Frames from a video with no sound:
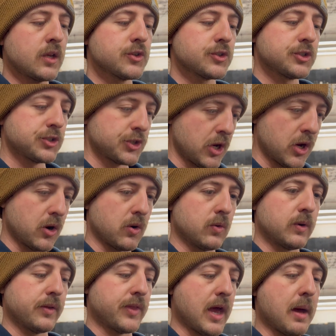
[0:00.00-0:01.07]
So
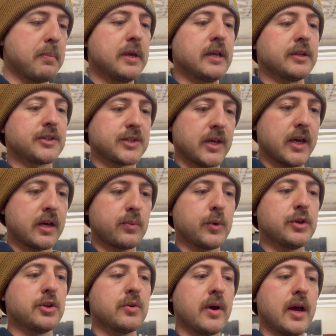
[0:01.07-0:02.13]
that being said,
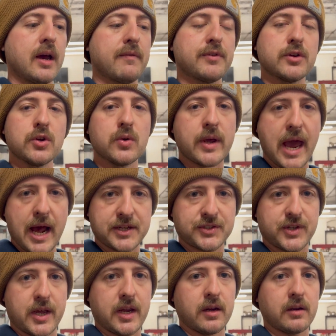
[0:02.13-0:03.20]
we do have the new gas
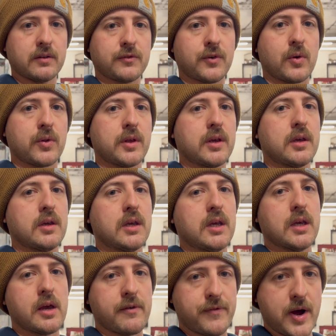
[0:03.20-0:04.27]
tank for the
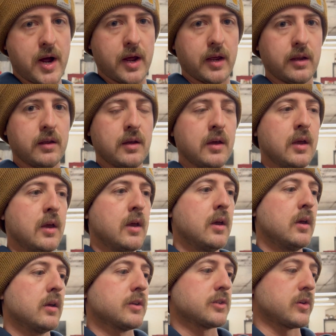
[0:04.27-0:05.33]
EFI.
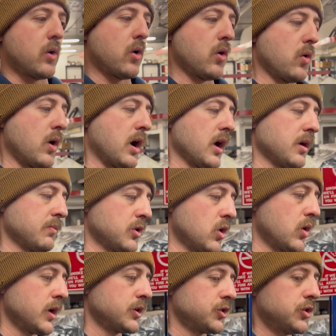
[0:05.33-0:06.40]
So
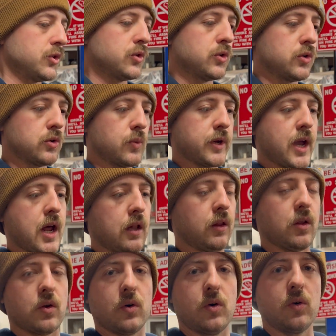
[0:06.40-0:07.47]
we got a
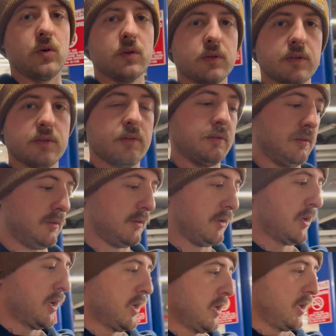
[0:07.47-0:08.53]
little
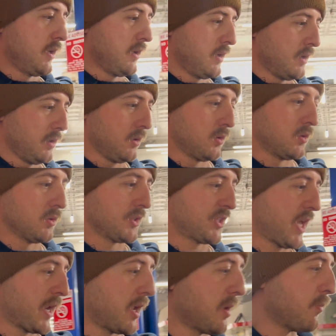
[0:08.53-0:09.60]

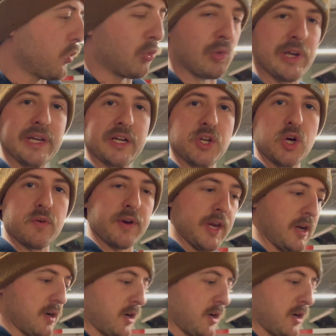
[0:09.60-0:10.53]
setup rigged over here.